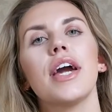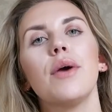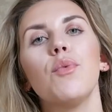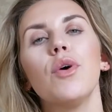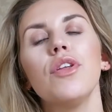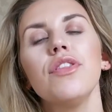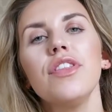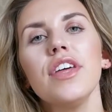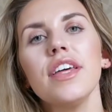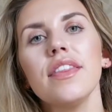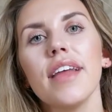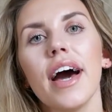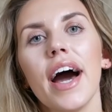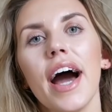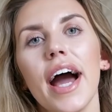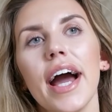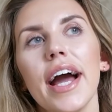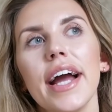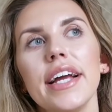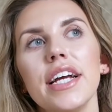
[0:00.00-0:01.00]
Okay, one thing that
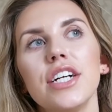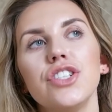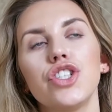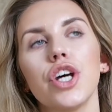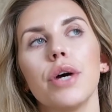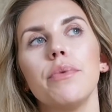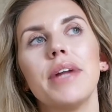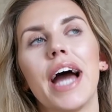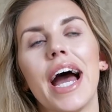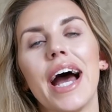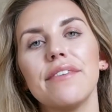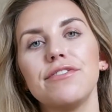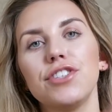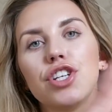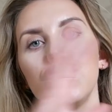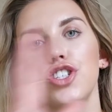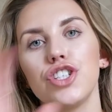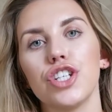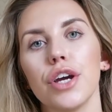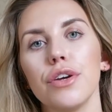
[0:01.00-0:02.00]
I don't have
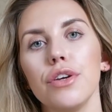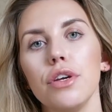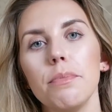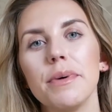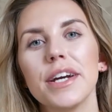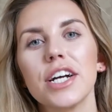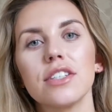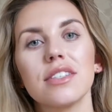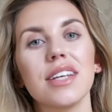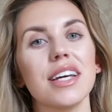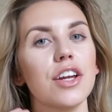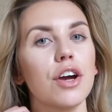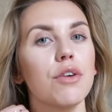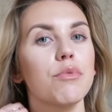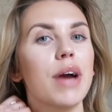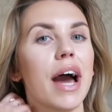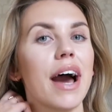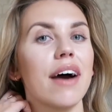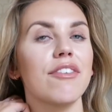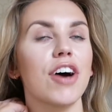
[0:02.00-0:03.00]
to show you because I
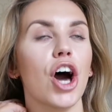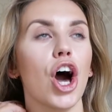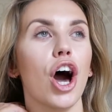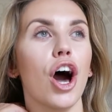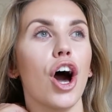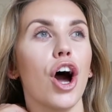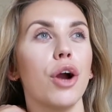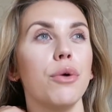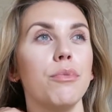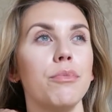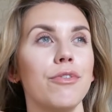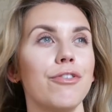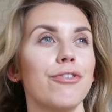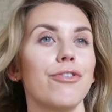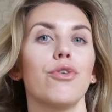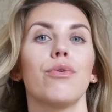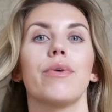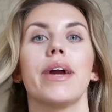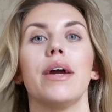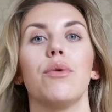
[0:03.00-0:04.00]
don't have a home
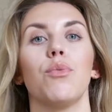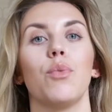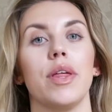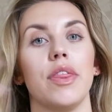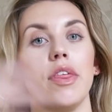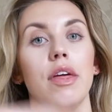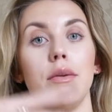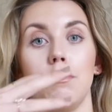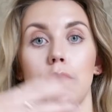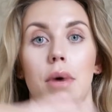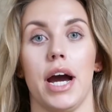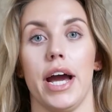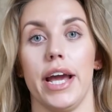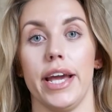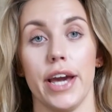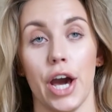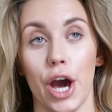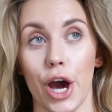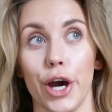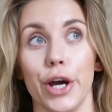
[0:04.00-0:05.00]
for it within
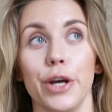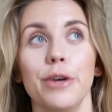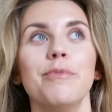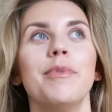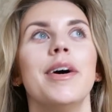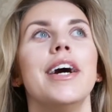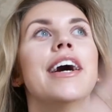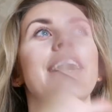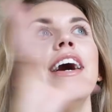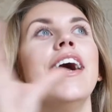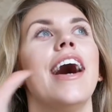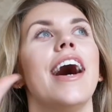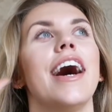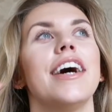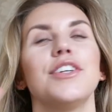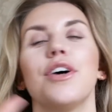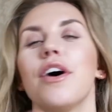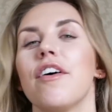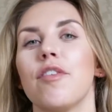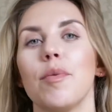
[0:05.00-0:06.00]
my home.
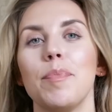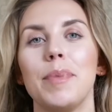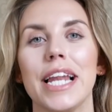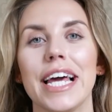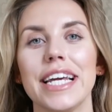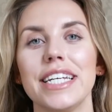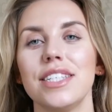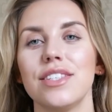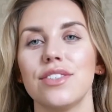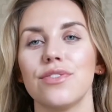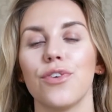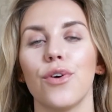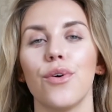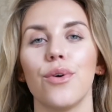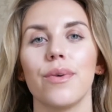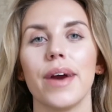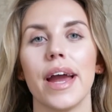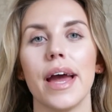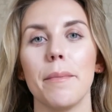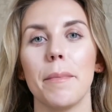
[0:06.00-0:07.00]
I don't have a place
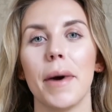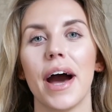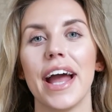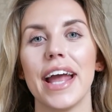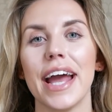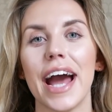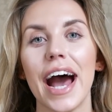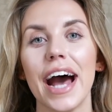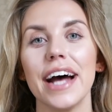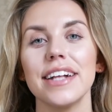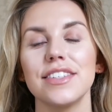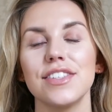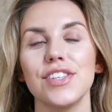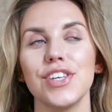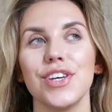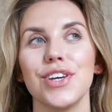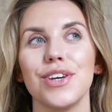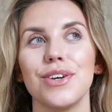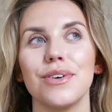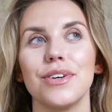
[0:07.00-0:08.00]
for it, but I had
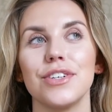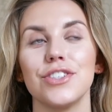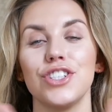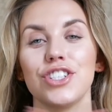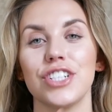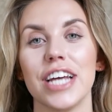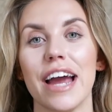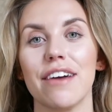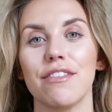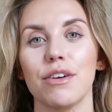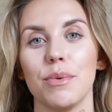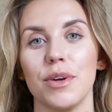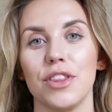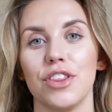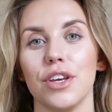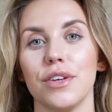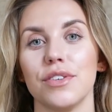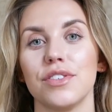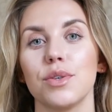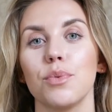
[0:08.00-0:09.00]
to share it with
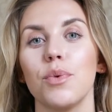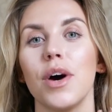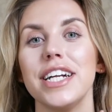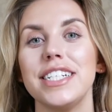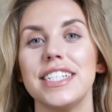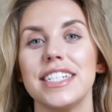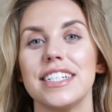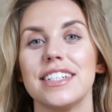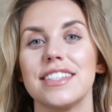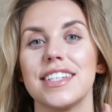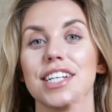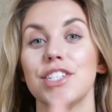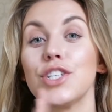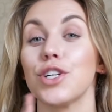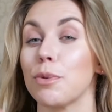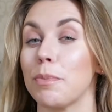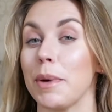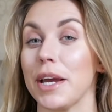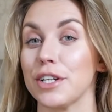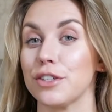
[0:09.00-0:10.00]
you. So what I did is I
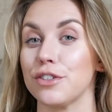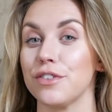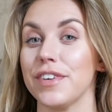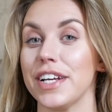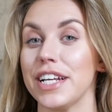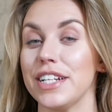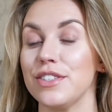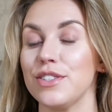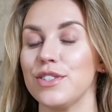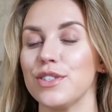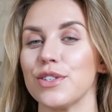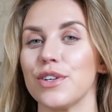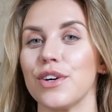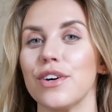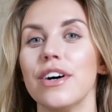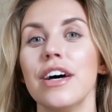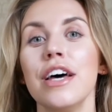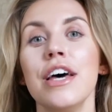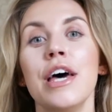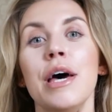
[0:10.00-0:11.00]
took a picture of it in
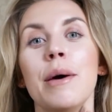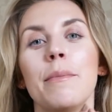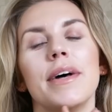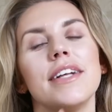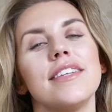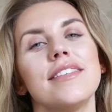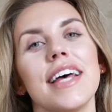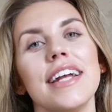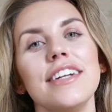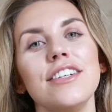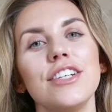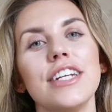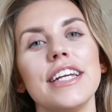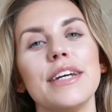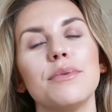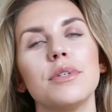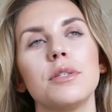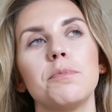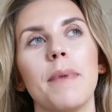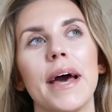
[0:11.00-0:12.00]
store. But essentially
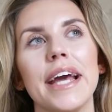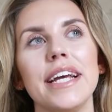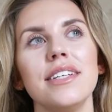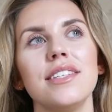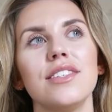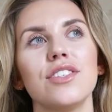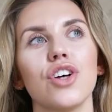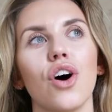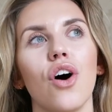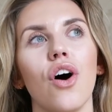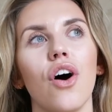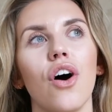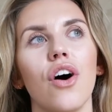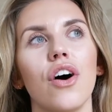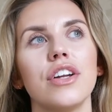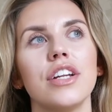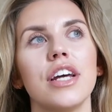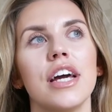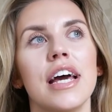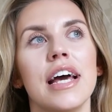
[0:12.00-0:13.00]
it was based
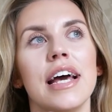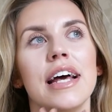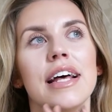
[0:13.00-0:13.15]
on